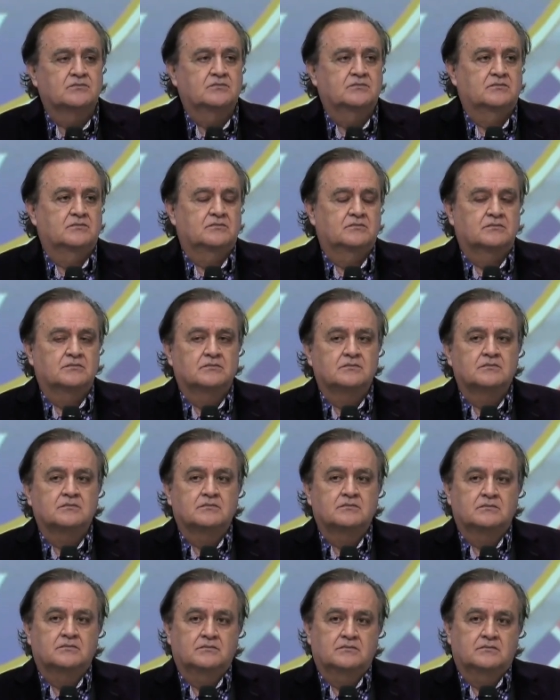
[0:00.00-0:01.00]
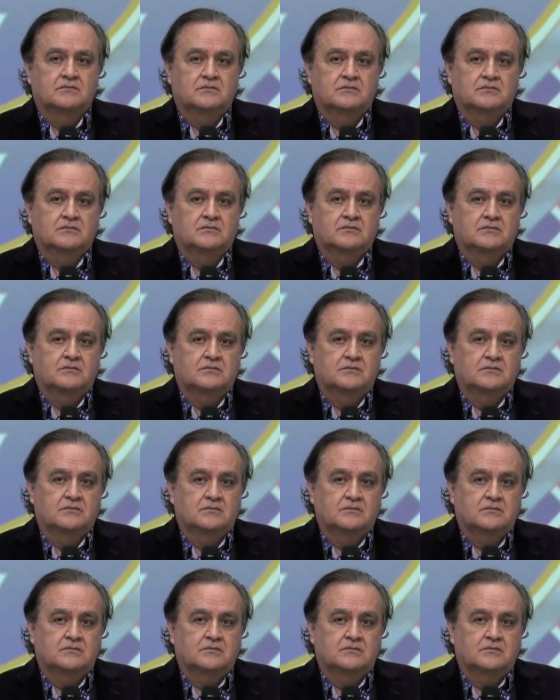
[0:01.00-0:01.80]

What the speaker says: (silence)